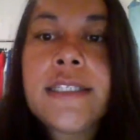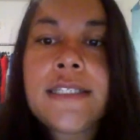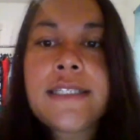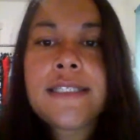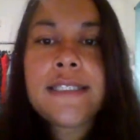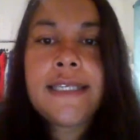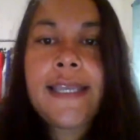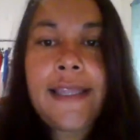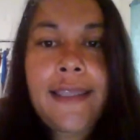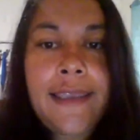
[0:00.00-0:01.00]
She
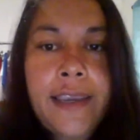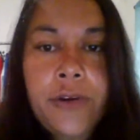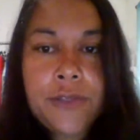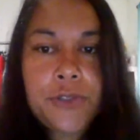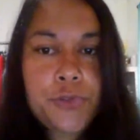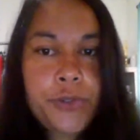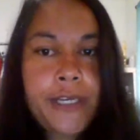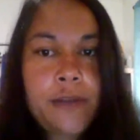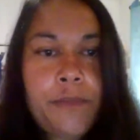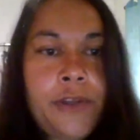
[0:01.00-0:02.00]
can carry the
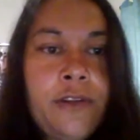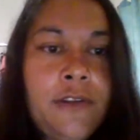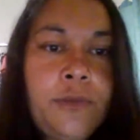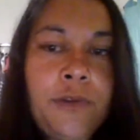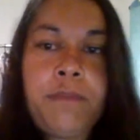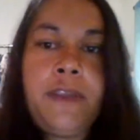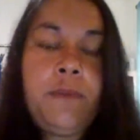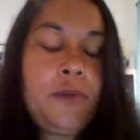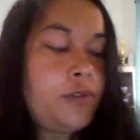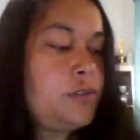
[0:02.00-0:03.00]
trait, but she won't be
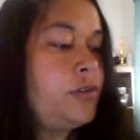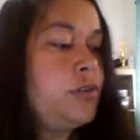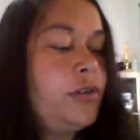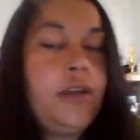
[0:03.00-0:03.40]
able to.